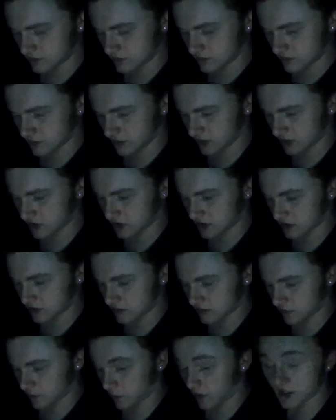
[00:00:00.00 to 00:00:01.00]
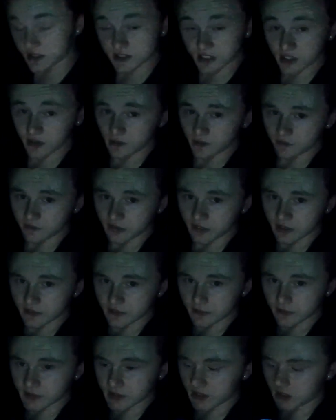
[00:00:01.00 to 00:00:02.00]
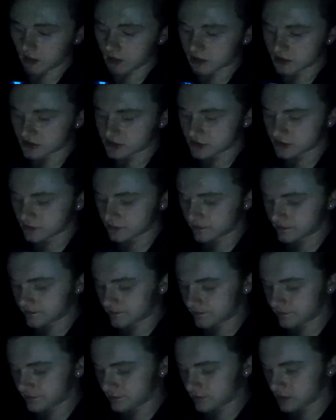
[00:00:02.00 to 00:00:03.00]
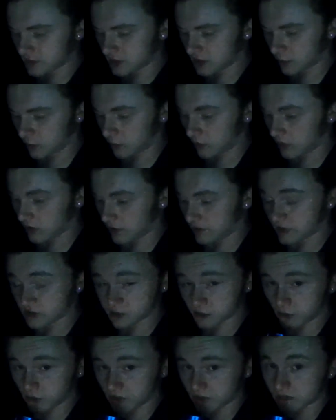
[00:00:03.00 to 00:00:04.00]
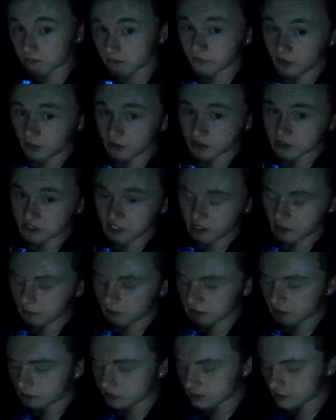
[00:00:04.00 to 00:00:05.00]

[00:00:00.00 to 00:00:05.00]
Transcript: I'm actually quite terrified, if I'm being honest. I woke up this morning, very scary.